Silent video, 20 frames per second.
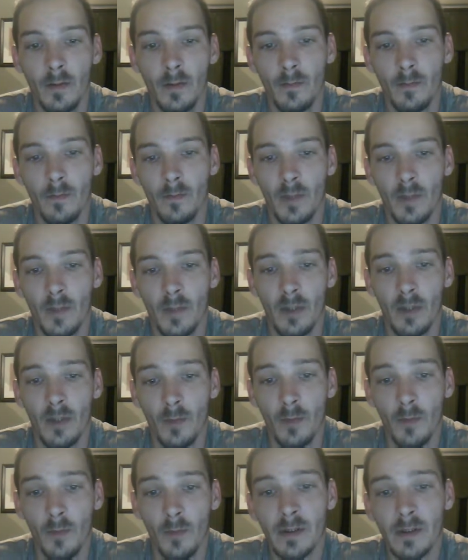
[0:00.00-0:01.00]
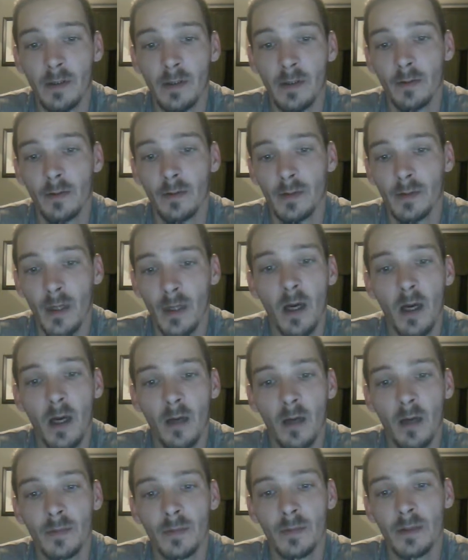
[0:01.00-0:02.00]
minimal skilled
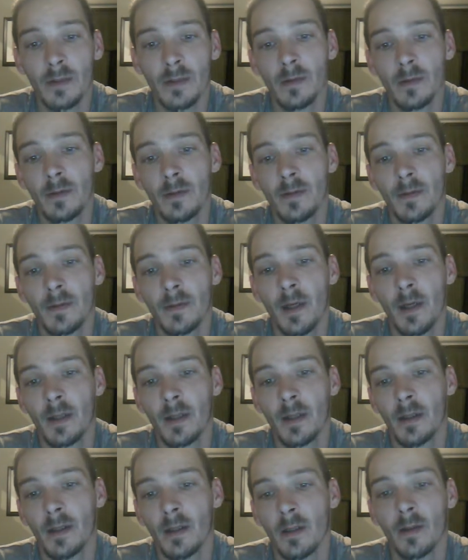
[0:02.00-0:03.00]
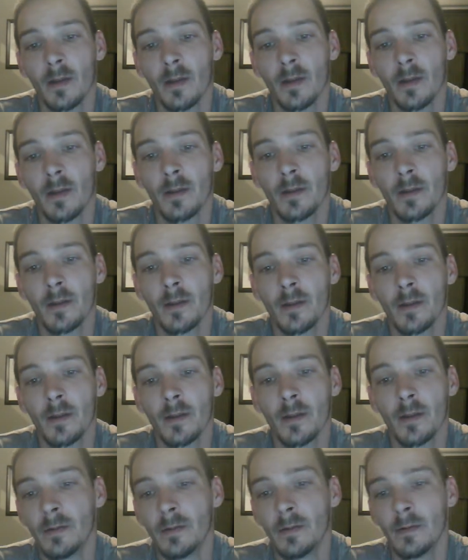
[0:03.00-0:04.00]
jobs find it harder to
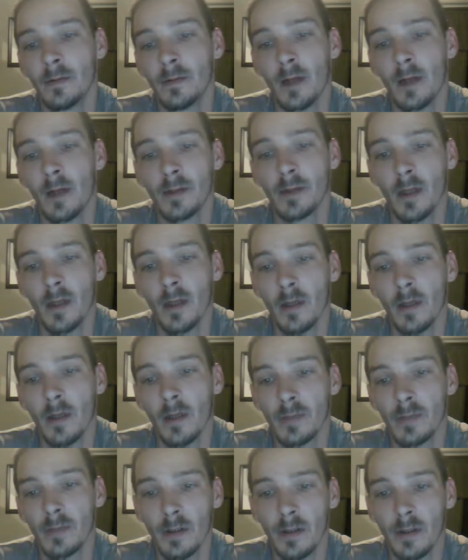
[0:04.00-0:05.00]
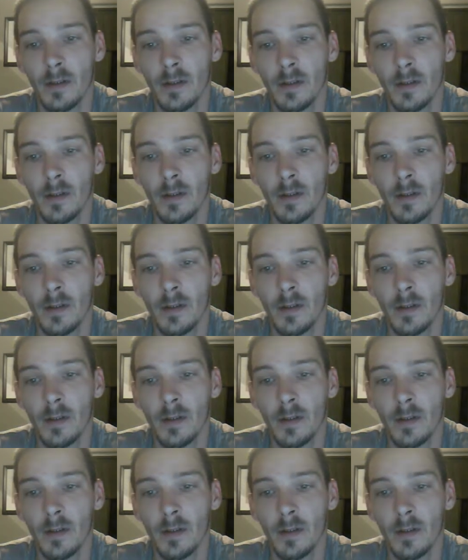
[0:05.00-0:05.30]
find jobs, and